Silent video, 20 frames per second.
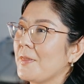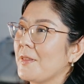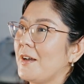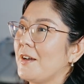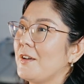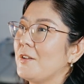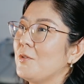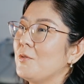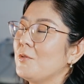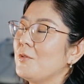
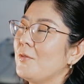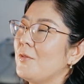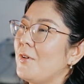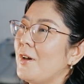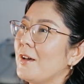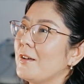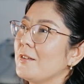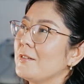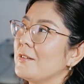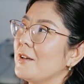I know the
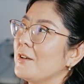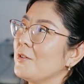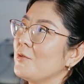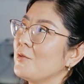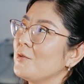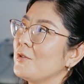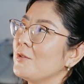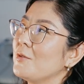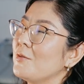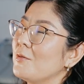fact. I
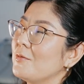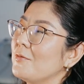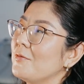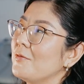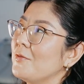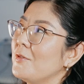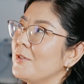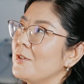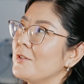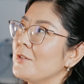know that
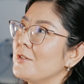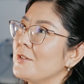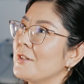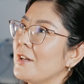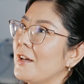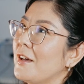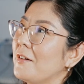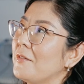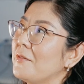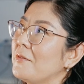fish
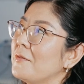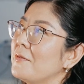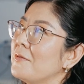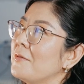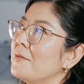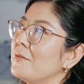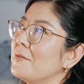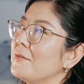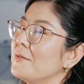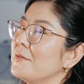have
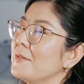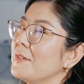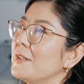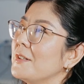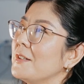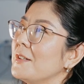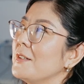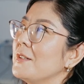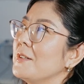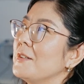
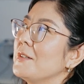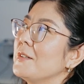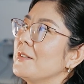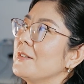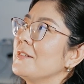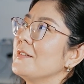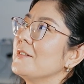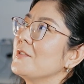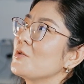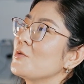
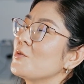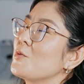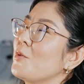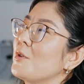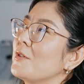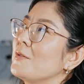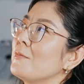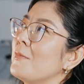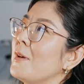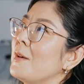
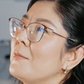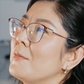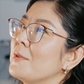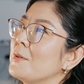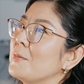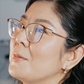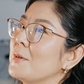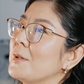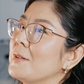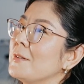short
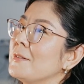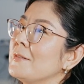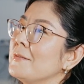memory, but